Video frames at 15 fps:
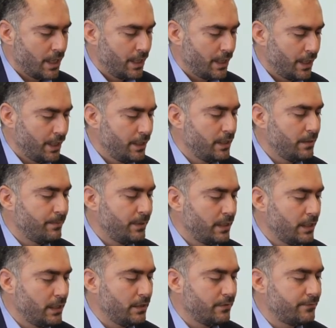He
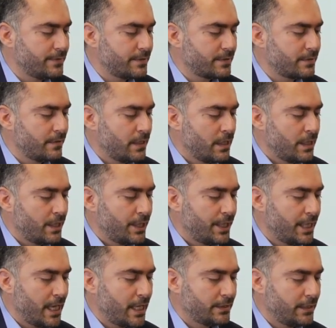believes
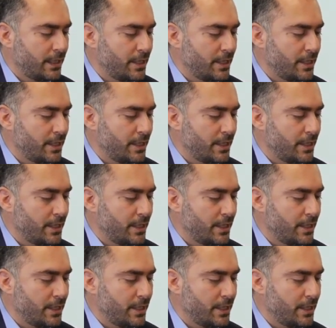that